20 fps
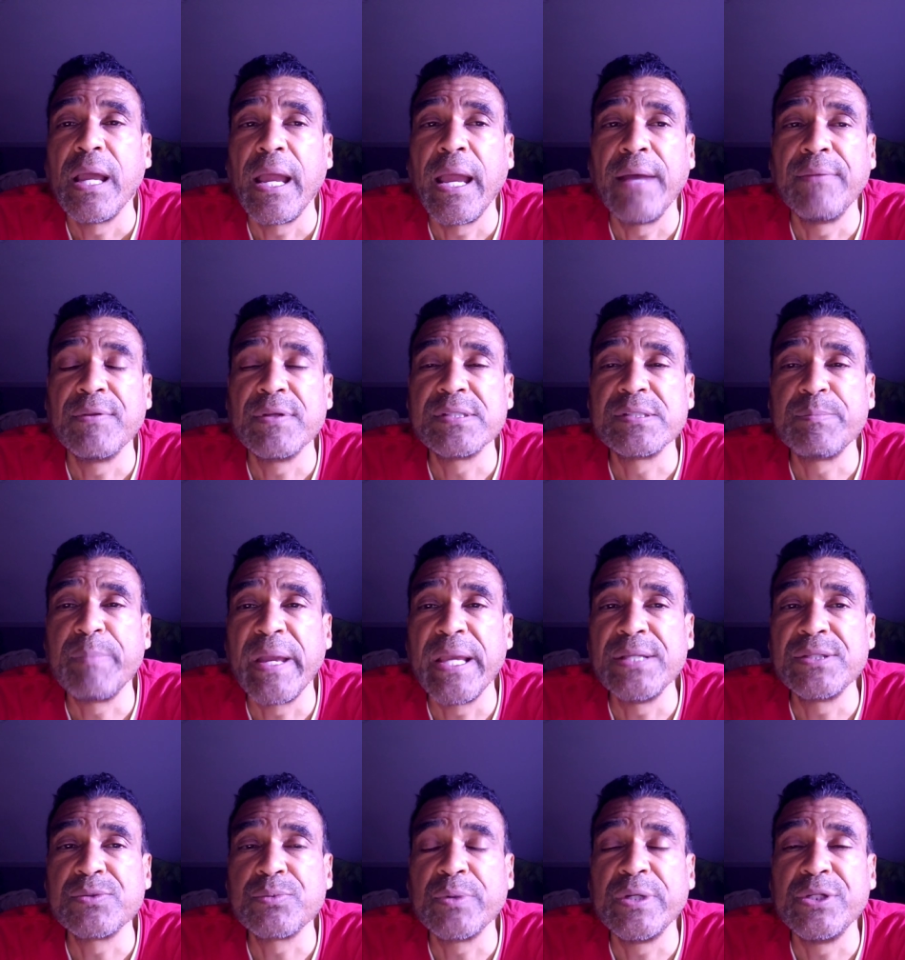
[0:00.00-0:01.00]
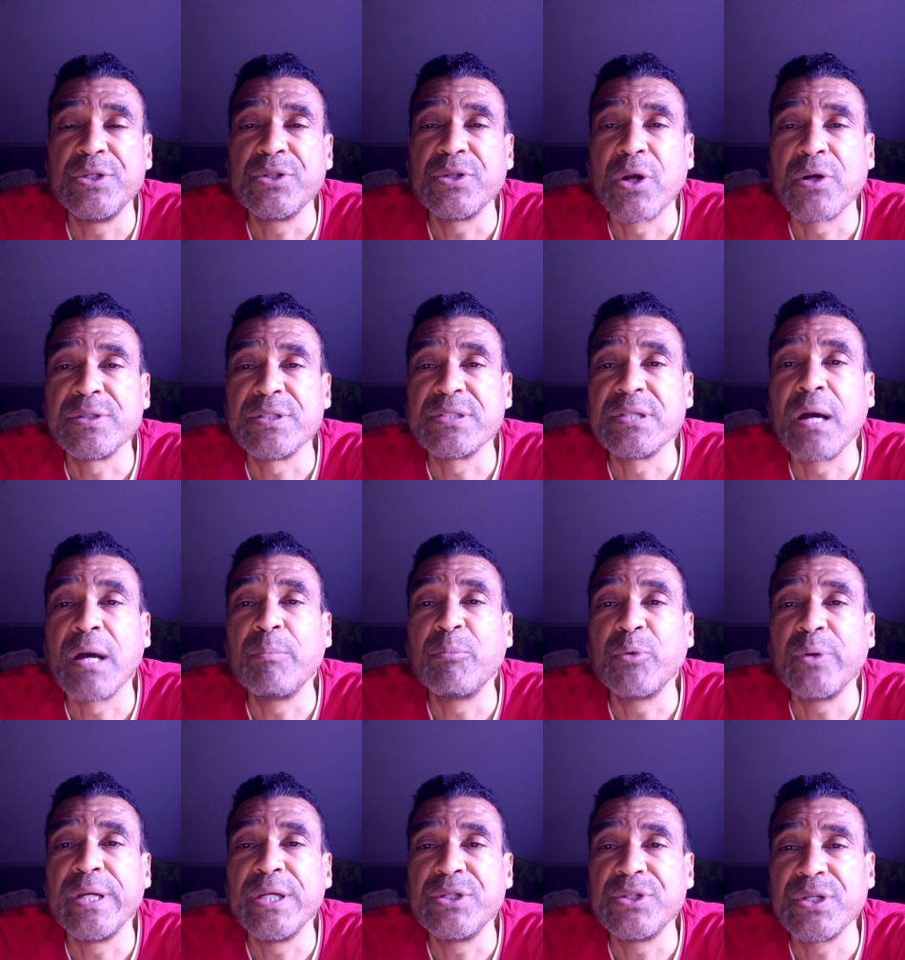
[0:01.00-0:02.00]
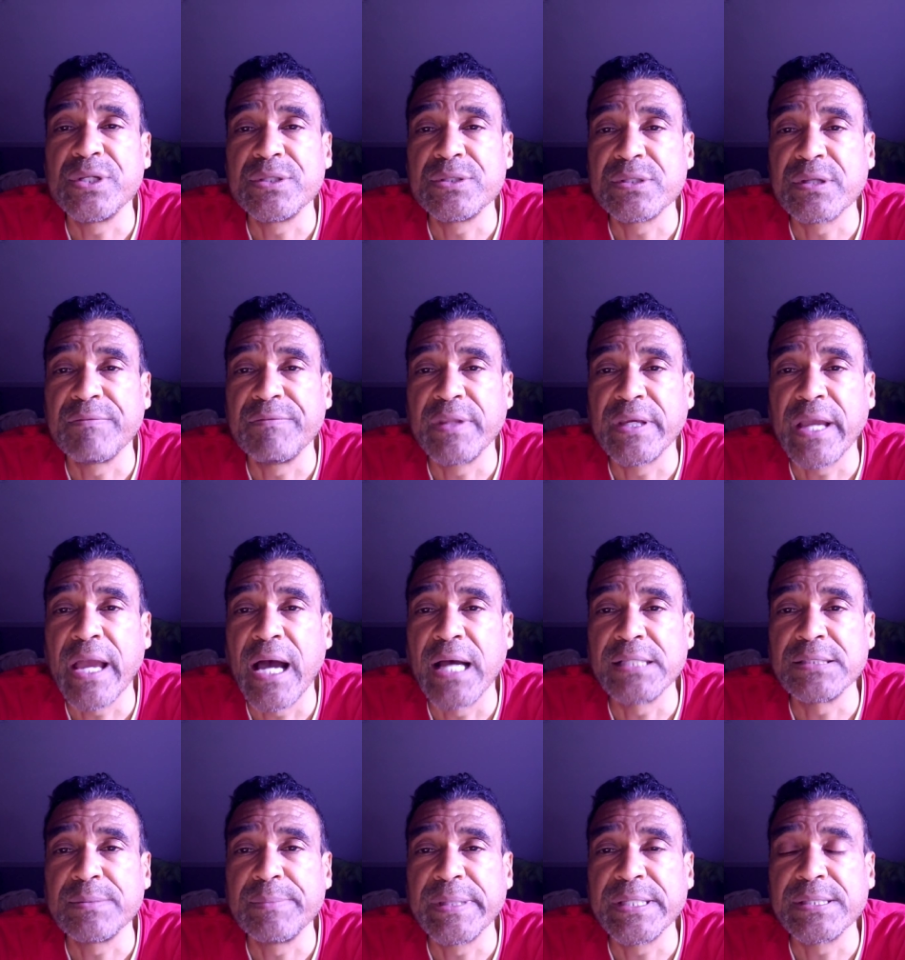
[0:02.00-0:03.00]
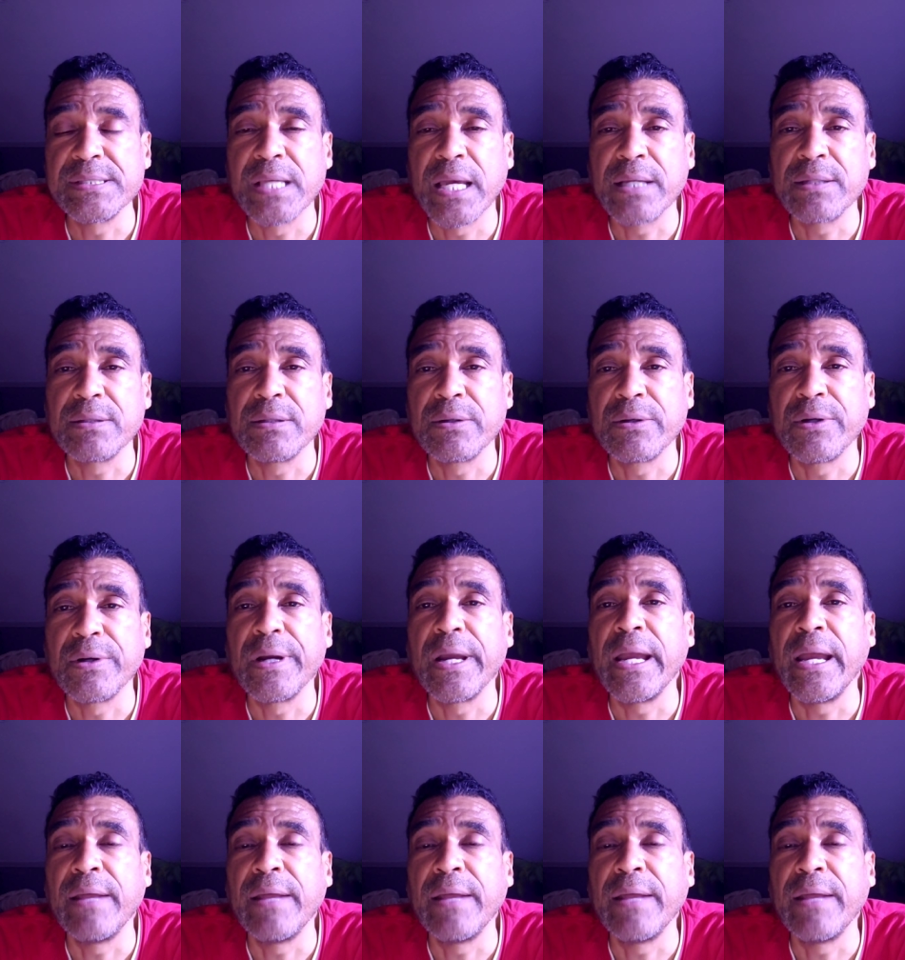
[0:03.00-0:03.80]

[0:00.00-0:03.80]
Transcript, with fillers: and the space region are subregions of the cosmic sector